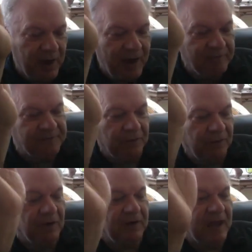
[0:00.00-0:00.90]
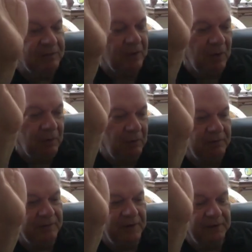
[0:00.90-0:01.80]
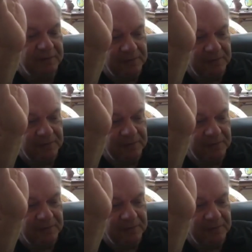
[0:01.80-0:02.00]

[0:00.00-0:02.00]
have to look at the whole thing